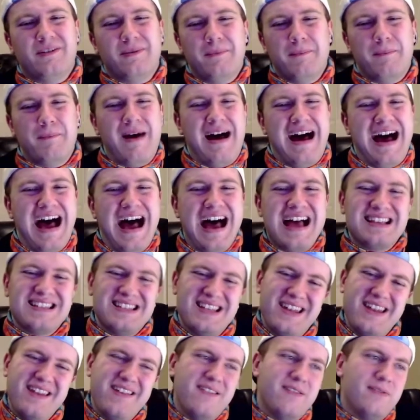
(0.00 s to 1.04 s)

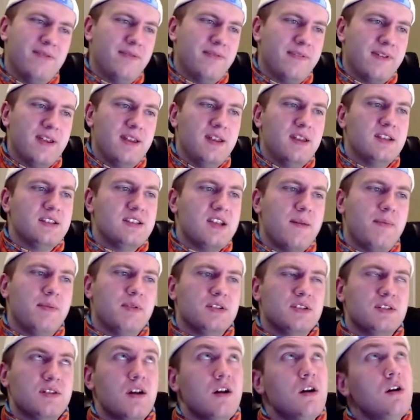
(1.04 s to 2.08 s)
positive in this
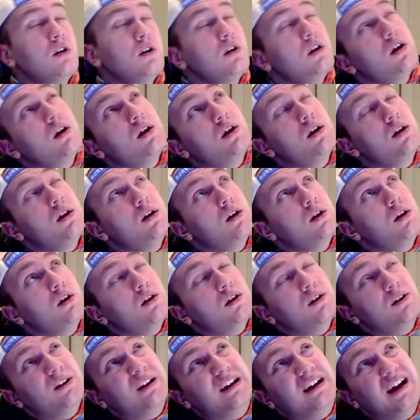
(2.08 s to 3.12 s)
episode?
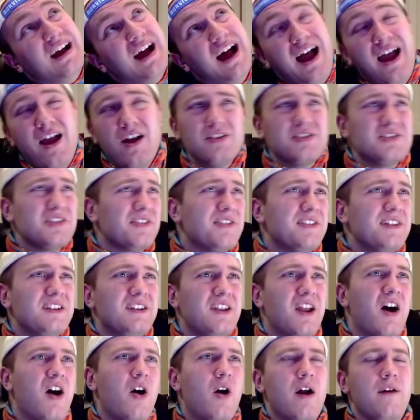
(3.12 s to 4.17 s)
I also think
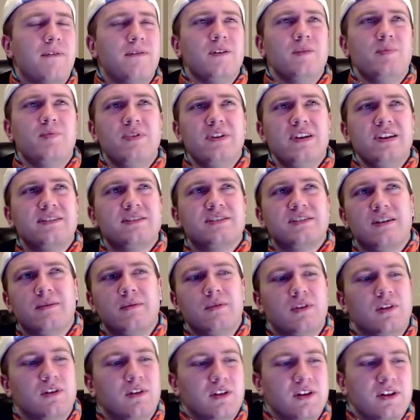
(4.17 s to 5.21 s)
no. I feel pretty
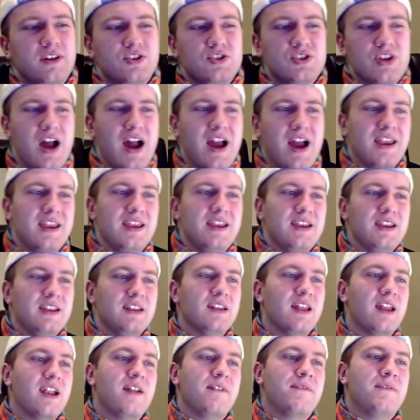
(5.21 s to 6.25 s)
similarly to Shaheen,
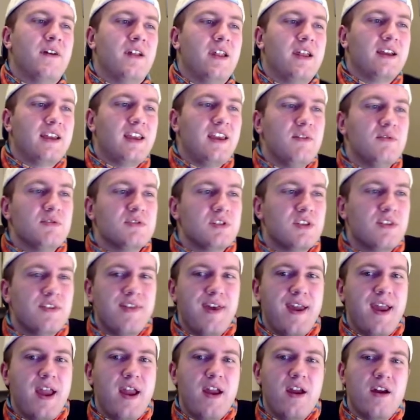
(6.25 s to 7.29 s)
that I felt like he was
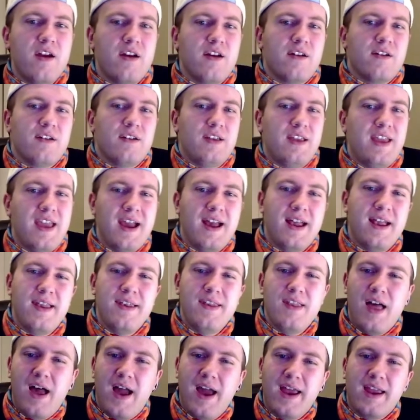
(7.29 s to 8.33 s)
there. He had
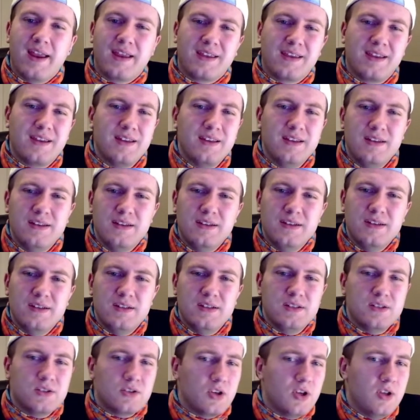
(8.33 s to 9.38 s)
like
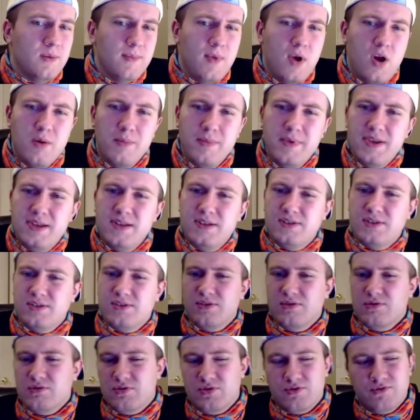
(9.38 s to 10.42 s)
good moments,
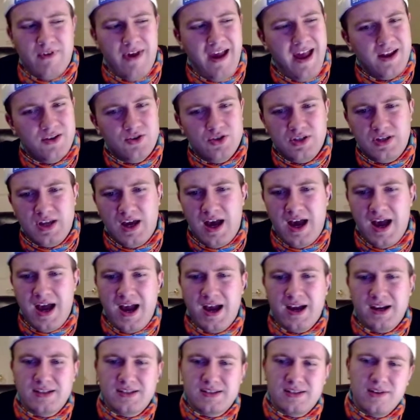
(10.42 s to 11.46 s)
strategy
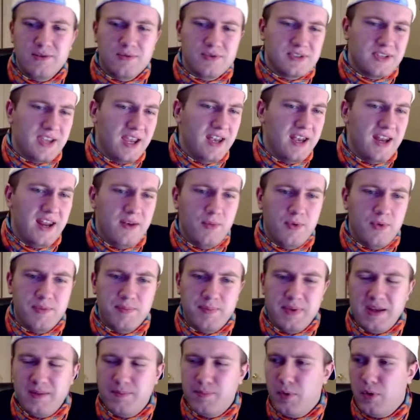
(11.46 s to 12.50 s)
talks. He was getting in with
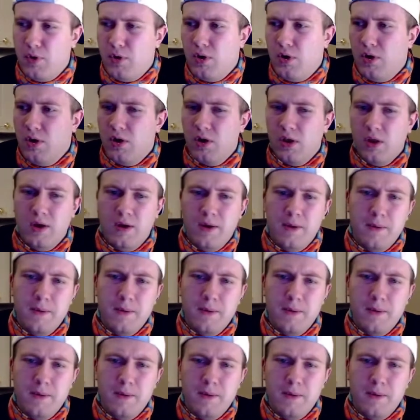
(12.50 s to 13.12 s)
people,